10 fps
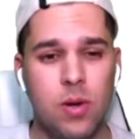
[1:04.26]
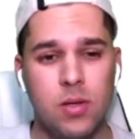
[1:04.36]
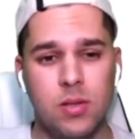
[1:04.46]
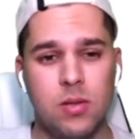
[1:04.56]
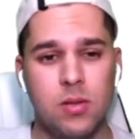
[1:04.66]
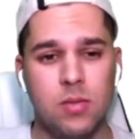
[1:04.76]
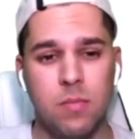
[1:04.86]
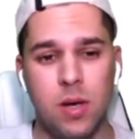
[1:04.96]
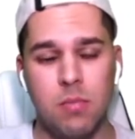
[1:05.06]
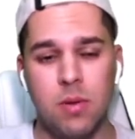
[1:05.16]
as it
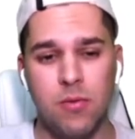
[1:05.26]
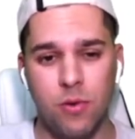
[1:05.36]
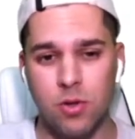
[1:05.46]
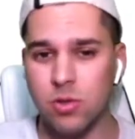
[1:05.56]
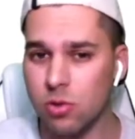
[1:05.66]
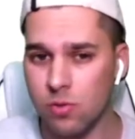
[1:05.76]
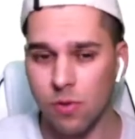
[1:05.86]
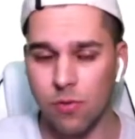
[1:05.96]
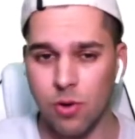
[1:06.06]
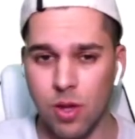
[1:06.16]
might be first useful
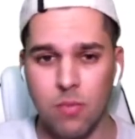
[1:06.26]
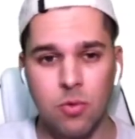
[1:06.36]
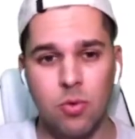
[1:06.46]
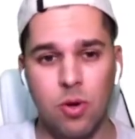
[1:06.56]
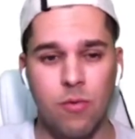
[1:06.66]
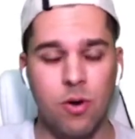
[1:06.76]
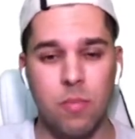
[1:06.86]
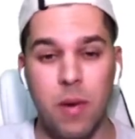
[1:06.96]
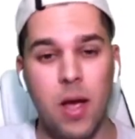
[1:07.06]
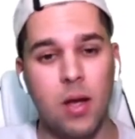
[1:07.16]
for them to revert
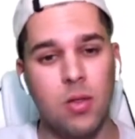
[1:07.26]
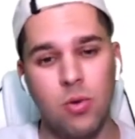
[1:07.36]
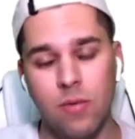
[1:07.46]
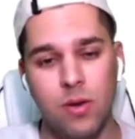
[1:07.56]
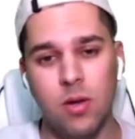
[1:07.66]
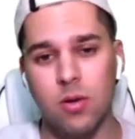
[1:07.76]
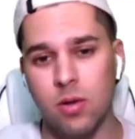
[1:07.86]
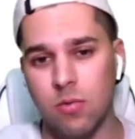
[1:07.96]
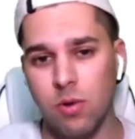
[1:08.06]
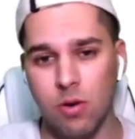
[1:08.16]
back to a video that
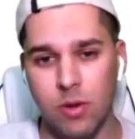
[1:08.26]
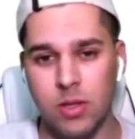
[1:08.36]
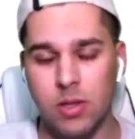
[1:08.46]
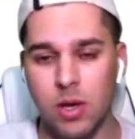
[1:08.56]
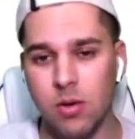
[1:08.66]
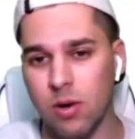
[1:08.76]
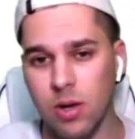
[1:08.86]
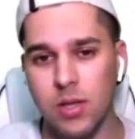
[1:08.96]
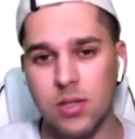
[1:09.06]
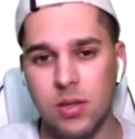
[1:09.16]
we already done or a
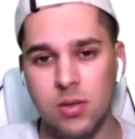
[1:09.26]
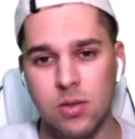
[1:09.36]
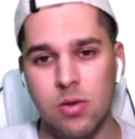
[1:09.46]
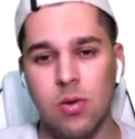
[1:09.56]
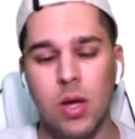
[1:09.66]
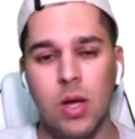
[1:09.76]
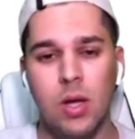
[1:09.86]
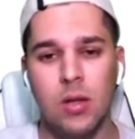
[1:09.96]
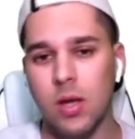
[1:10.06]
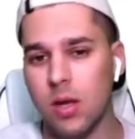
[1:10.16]
lesson, so
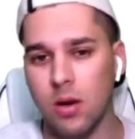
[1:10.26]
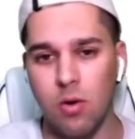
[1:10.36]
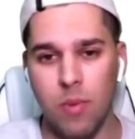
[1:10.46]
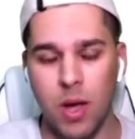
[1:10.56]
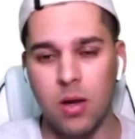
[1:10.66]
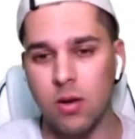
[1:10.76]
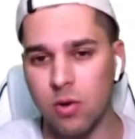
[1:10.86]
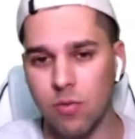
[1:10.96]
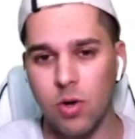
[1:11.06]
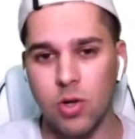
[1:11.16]
they can go back and
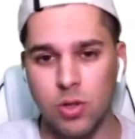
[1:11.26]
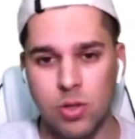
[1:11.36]
rewatch.